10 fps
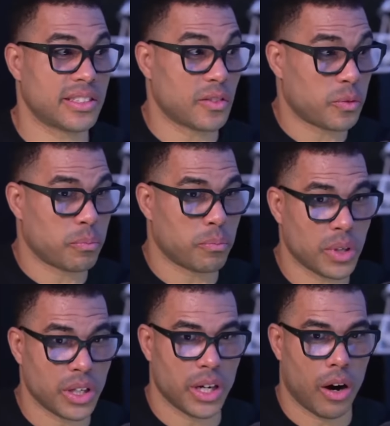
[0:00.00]
of,
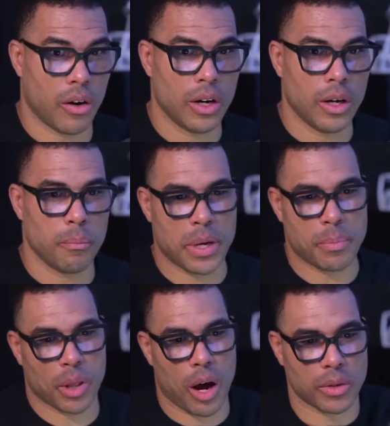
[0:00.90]

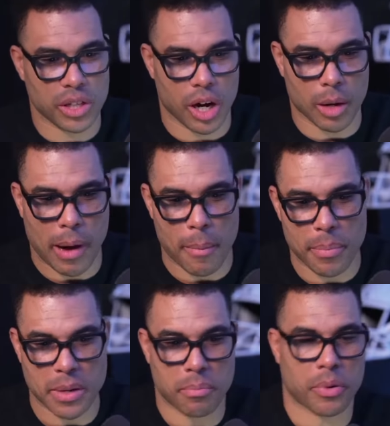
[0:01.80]
people always talk about
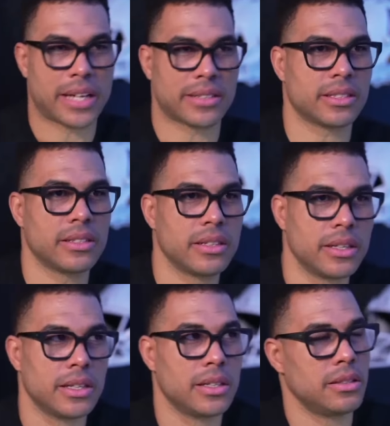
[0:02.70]
being present.
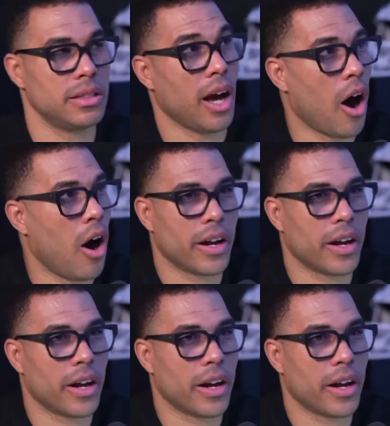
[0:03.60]
All